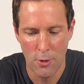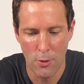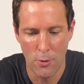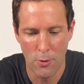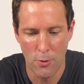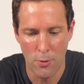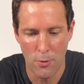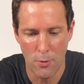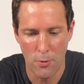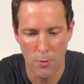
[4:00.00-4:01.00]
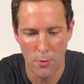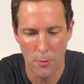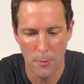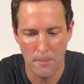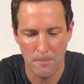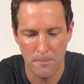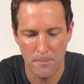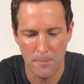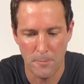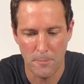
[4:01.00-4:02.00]

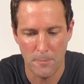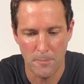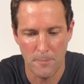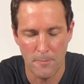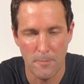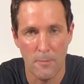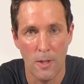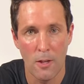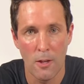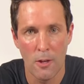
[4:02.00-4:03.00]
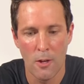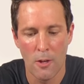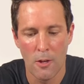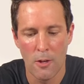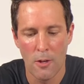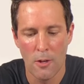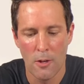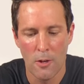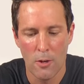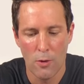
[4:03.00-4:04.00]

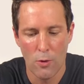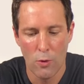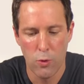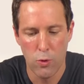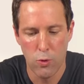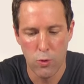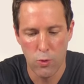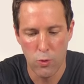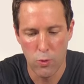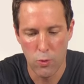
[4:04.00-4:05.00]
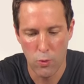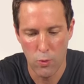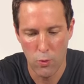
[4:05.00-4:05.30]
[no speech]